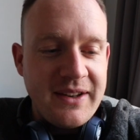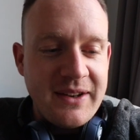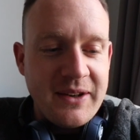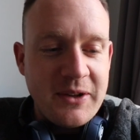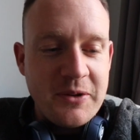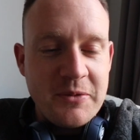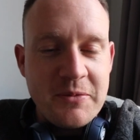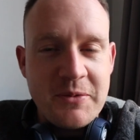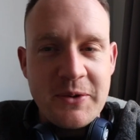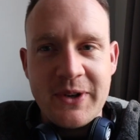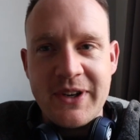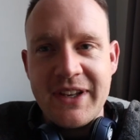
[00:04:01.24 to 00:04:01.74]

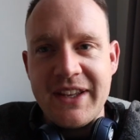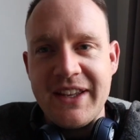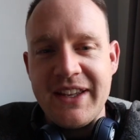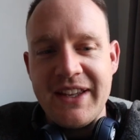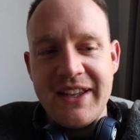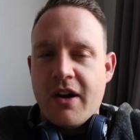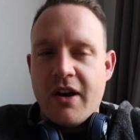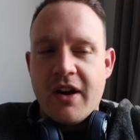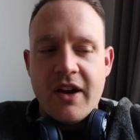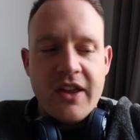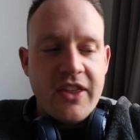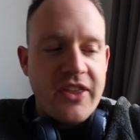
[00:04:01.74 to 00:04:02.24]

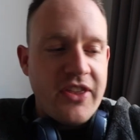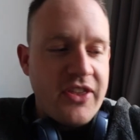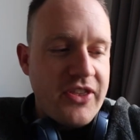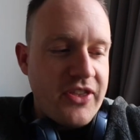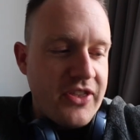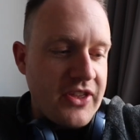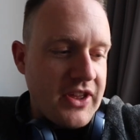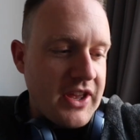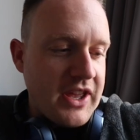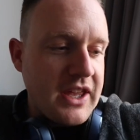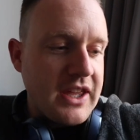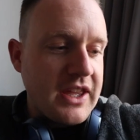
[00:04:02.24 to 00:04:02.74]
I
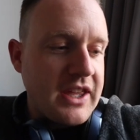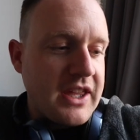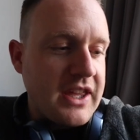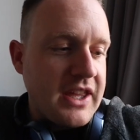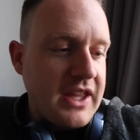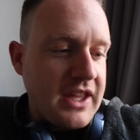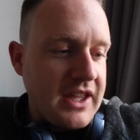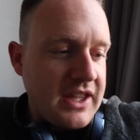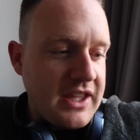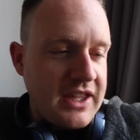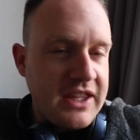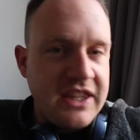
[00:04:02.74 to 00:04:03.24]

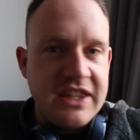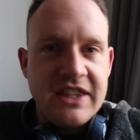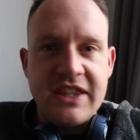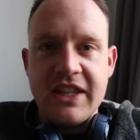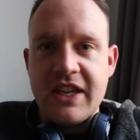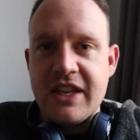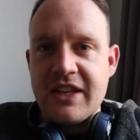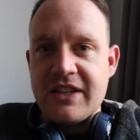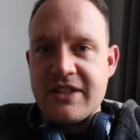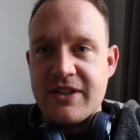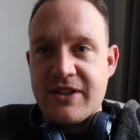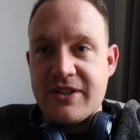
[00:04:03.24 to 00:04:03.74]
think he
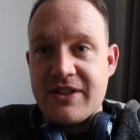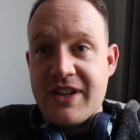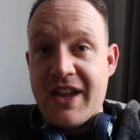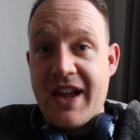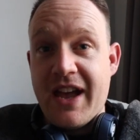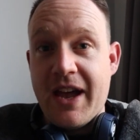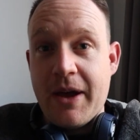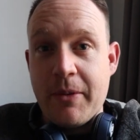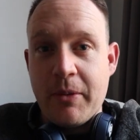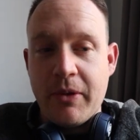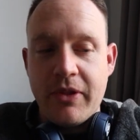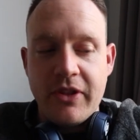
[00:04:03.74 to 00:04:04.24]
thinks there's
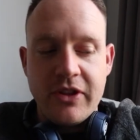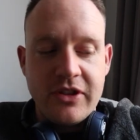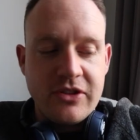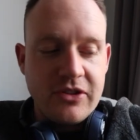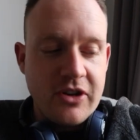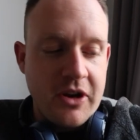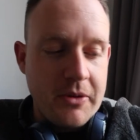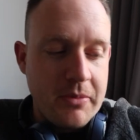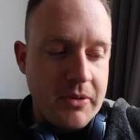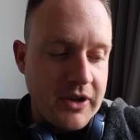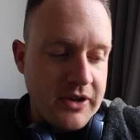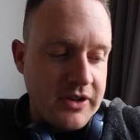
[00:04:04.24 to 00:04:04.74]
ham on the
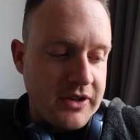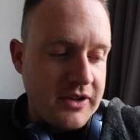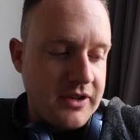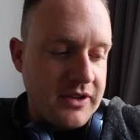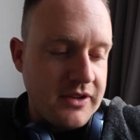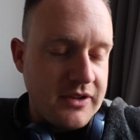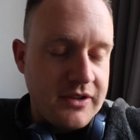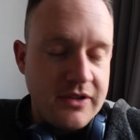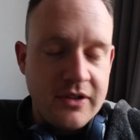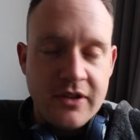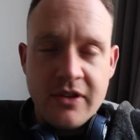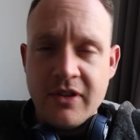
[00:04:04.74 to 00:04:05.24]
tripod.
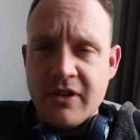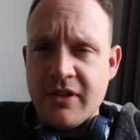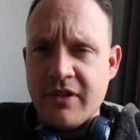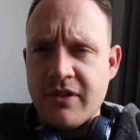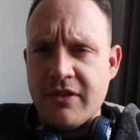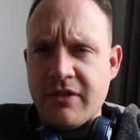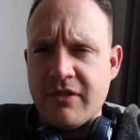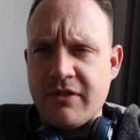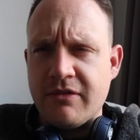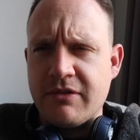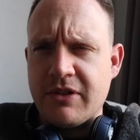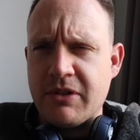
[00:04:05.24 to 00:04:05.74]

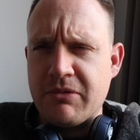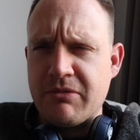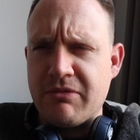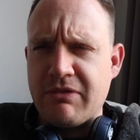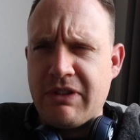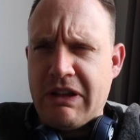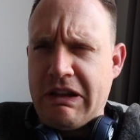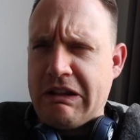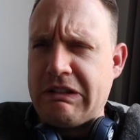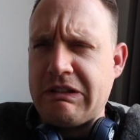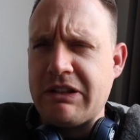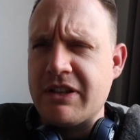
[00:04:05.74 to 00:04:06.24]

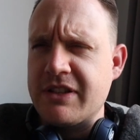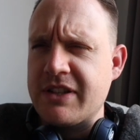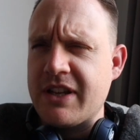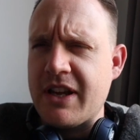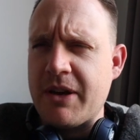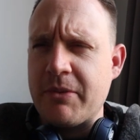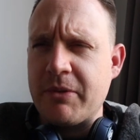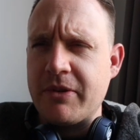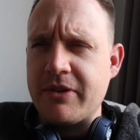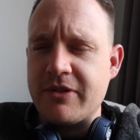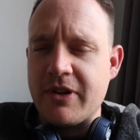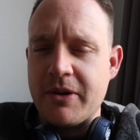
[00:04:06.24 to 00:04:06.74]
Don't think there's
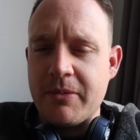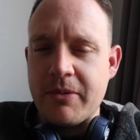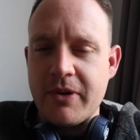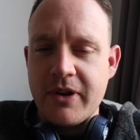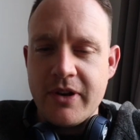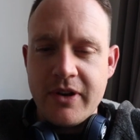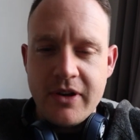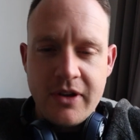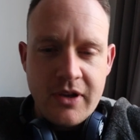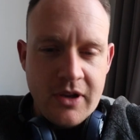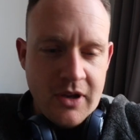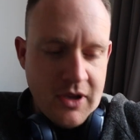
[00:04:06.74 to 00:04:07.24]
ham on the
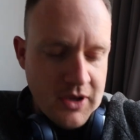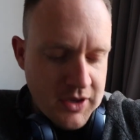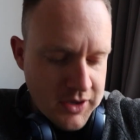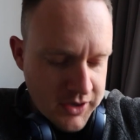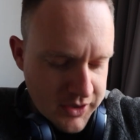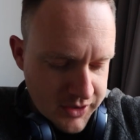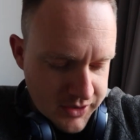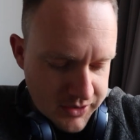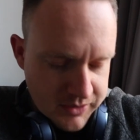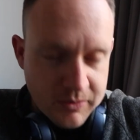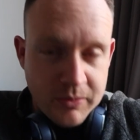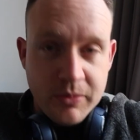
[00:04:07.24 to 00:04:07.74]
tripod?
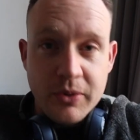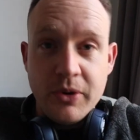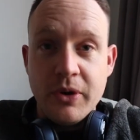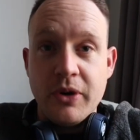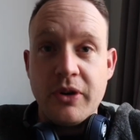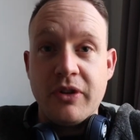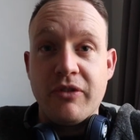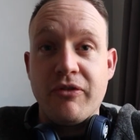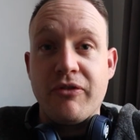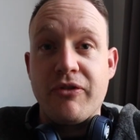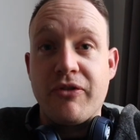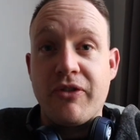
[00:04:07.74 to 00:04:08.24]

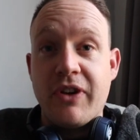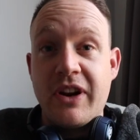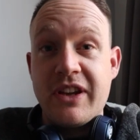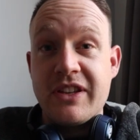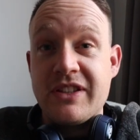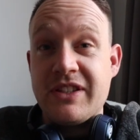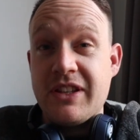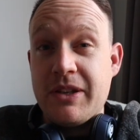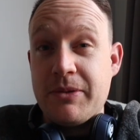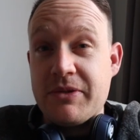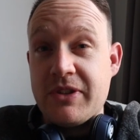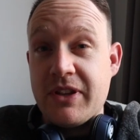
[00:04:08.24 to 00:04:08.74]
But
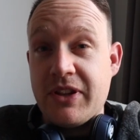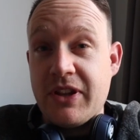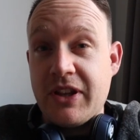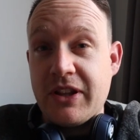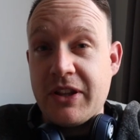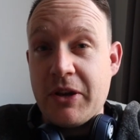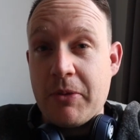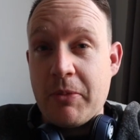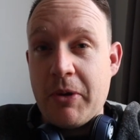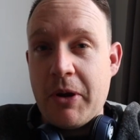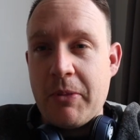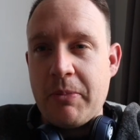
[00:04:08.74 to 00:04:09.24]
Frank seems to
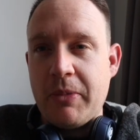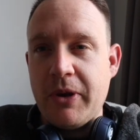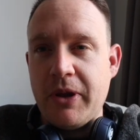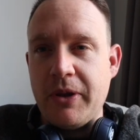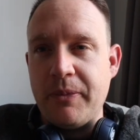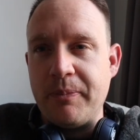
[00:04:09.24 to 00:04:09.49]
think there might be.